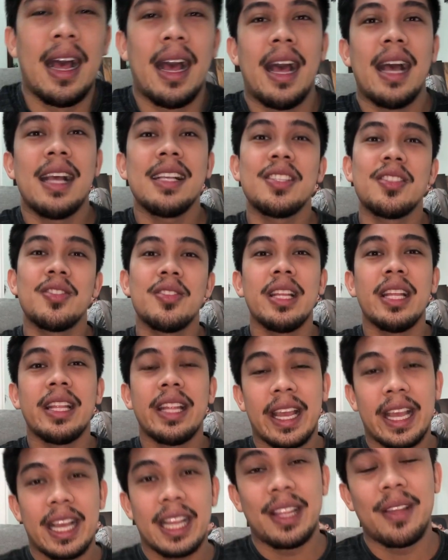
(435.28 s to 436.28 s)
As to the
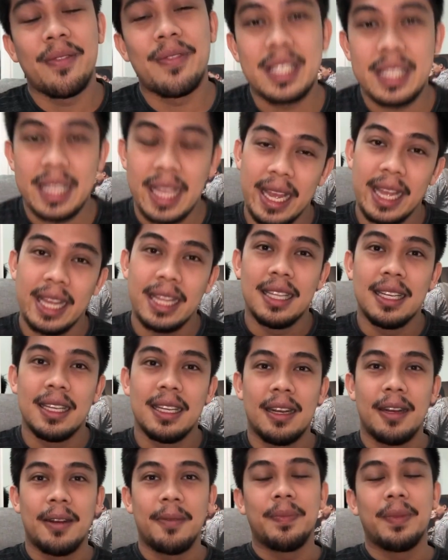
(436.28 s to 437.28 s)
negative side,
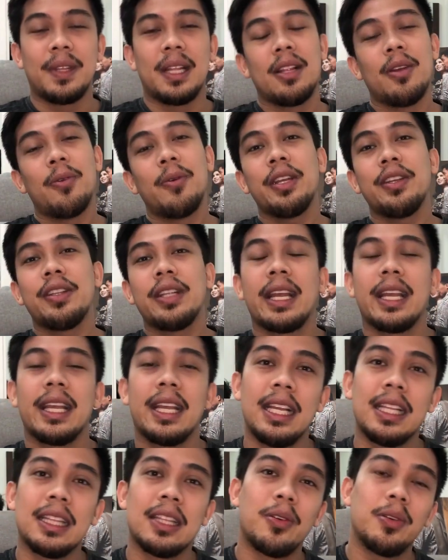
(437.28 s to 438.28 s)
dalawa yung
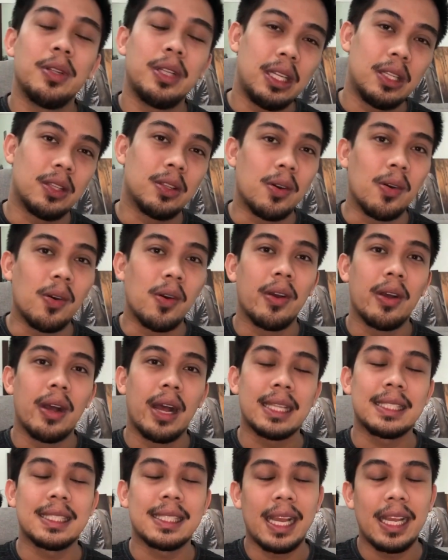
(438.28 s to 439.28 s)
nakikita ko dito
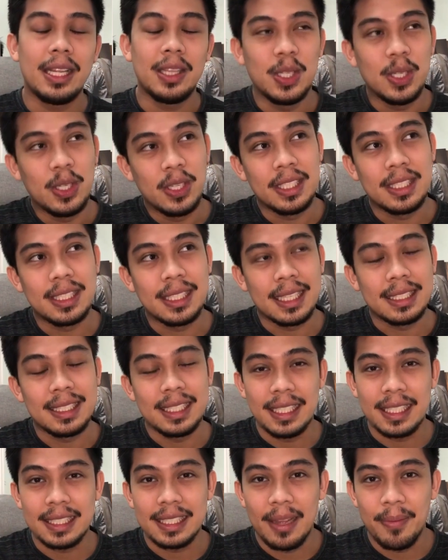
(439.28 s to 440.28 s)
aside doon sa
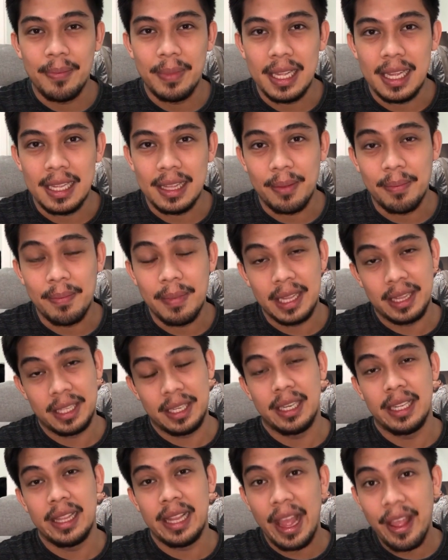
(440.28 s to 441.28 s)
sinasabi nating
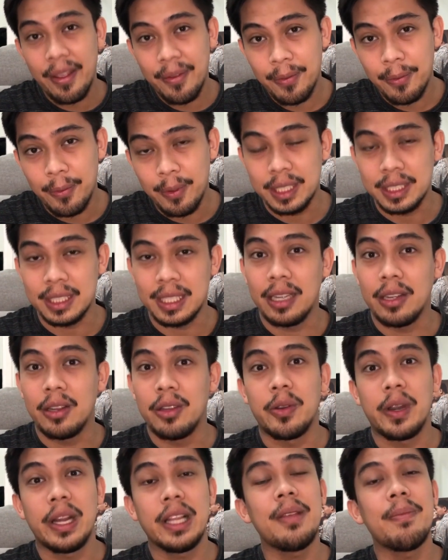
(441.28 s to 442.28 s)
battery life, which I
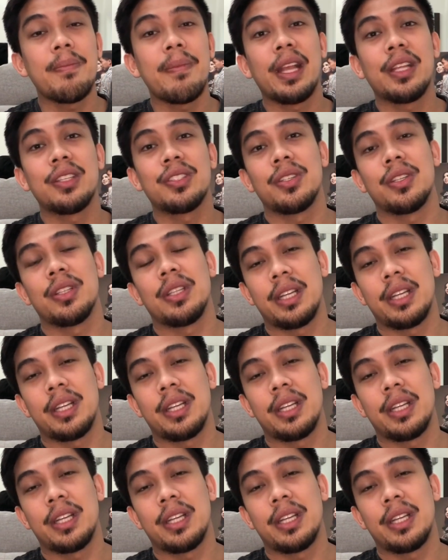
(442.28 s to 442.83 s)
already mentioned